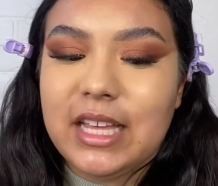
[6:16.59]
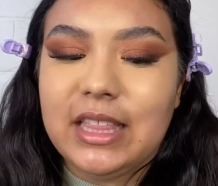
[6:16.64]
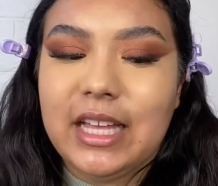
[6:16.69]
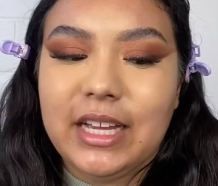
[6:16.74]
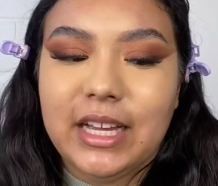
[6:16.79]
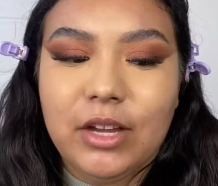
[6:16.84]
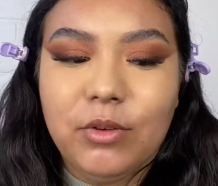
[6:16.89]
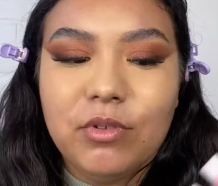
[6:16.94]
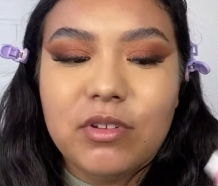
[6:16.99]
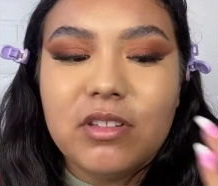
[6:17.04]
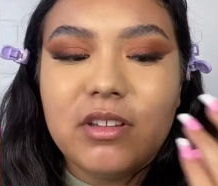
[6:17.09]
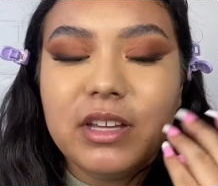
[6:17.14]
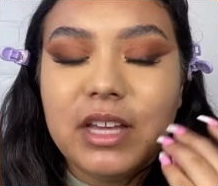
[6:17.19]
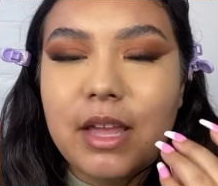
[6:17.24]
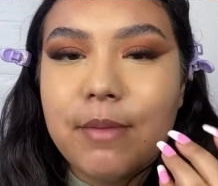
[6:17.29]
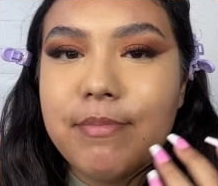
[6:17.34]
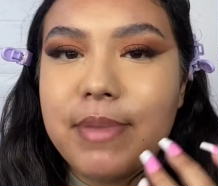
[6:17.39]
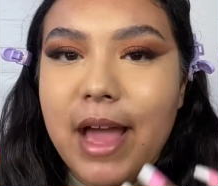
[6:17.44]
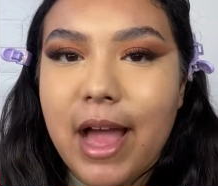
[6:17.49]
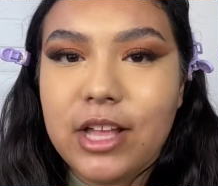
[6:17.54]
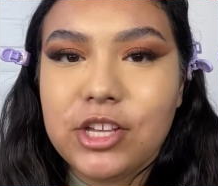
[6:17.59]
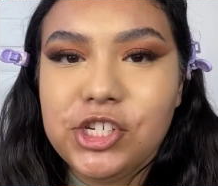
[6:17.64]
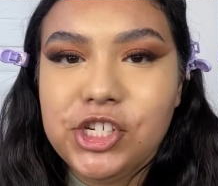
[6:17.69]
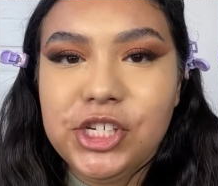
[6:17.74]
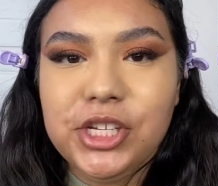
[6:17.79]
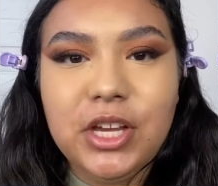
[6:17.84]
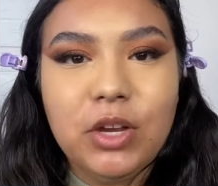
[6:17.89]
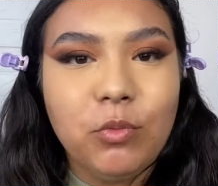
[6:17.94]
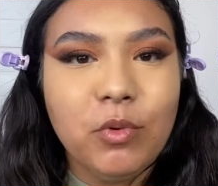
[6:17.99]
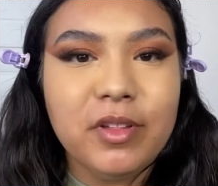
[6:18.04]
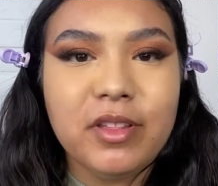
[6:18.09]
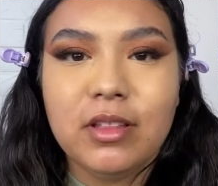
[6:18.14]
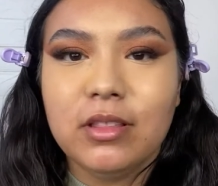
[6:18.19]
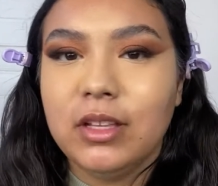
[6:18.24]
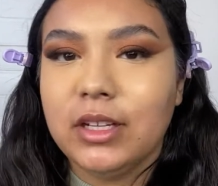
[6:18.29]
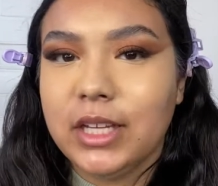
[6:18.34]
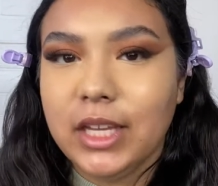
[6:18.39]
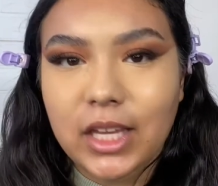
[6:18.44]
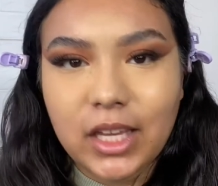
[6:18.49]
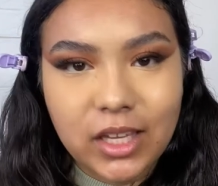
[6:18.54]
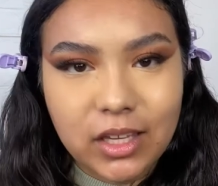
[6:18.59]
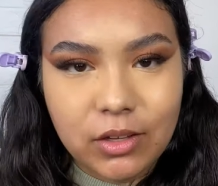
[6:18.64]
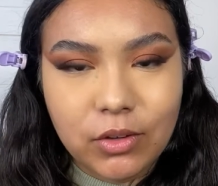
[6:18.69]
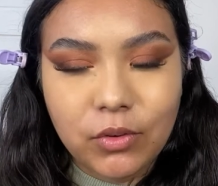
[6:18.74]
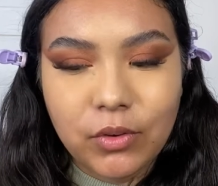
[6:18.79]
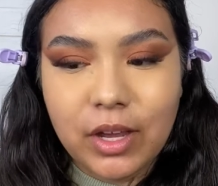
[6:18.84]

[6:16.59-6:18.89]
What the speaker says: Like, it was looking patchy, it wasn't looking cute,